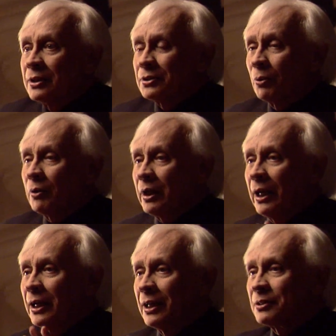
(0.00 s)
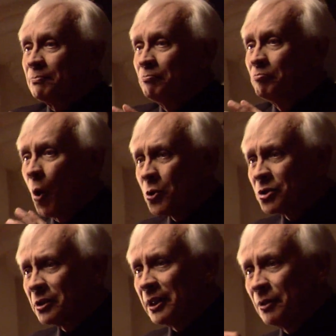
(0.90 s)
So it is
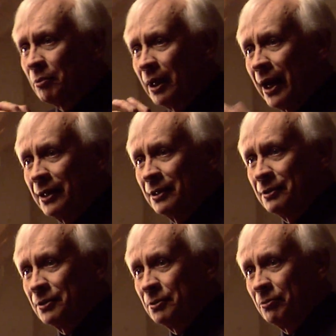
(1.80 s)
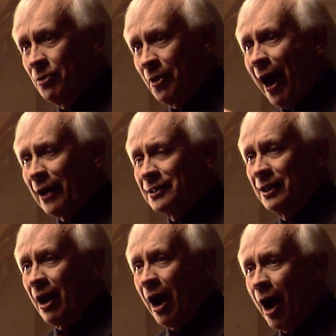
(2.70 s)
mostly related to that.
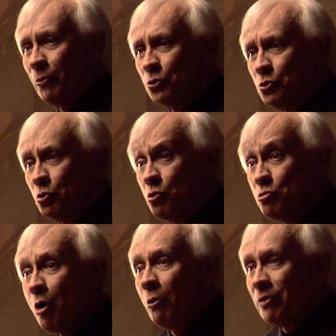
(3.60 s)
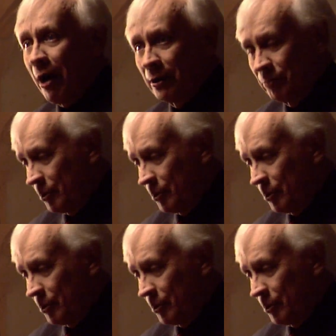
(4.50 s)
Now, how do you know that?